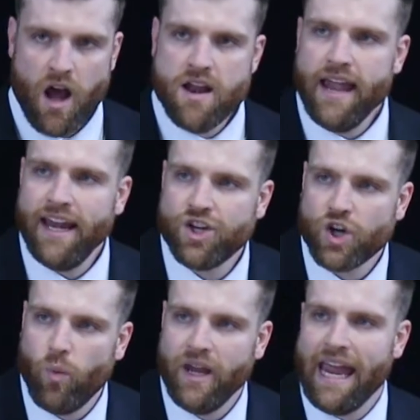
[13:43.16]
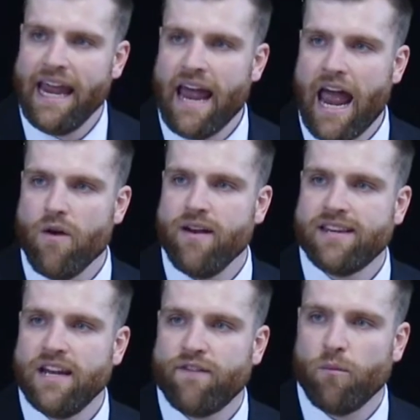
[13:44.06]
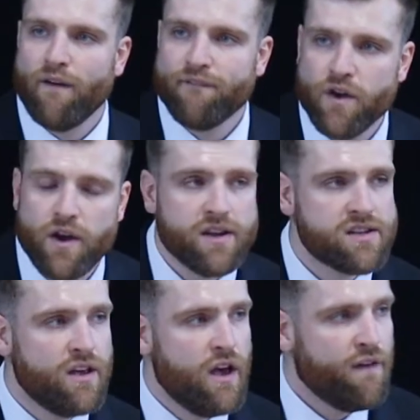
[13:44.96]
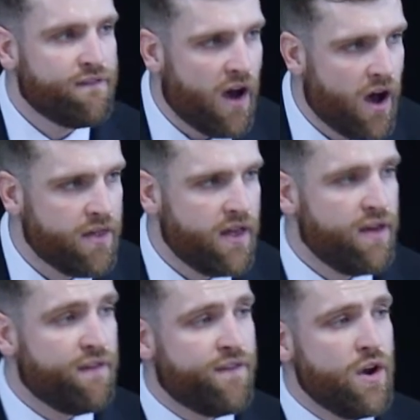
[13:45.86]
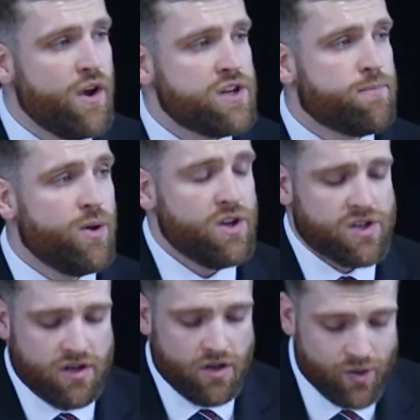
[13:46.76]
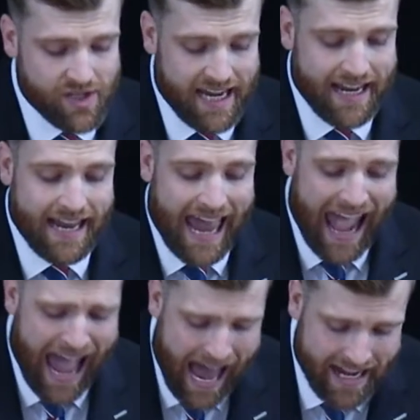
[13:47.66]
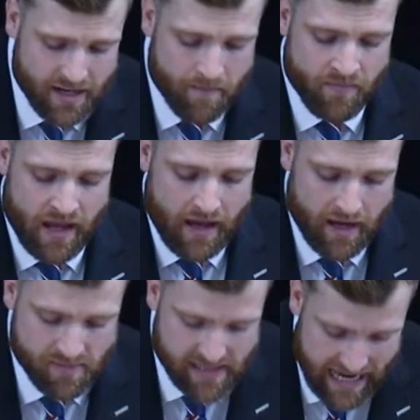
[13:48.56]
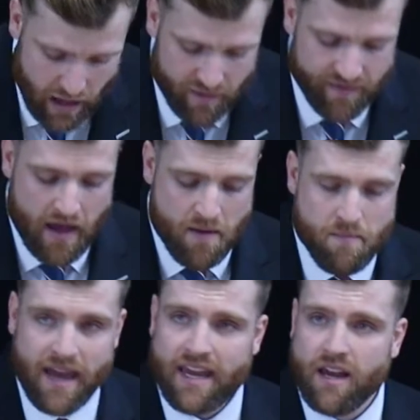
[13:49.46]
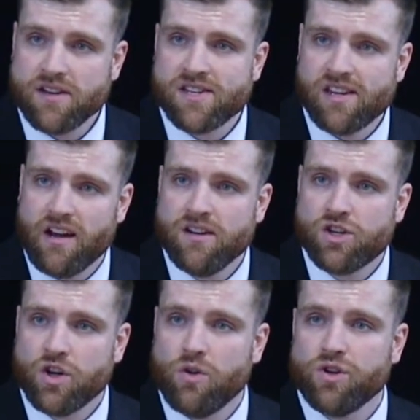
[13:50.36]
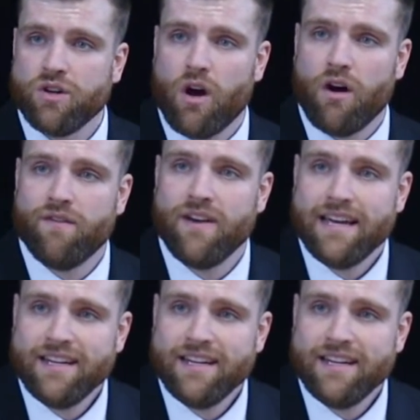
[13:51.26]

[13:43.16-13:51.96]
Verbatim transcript: A nature we inherited from our first father, the first person who sinned, Adam himself, making us sons, children of